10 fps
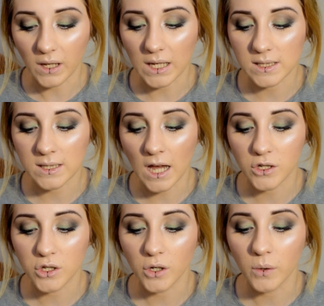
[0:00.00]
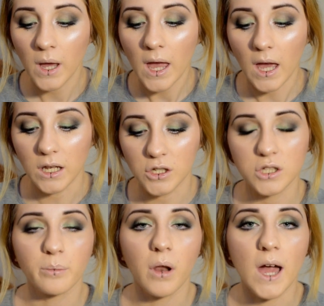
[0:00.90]
It's natural and it just
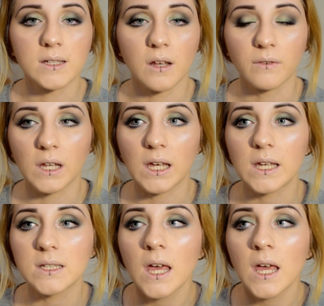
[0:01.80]
applies lovely.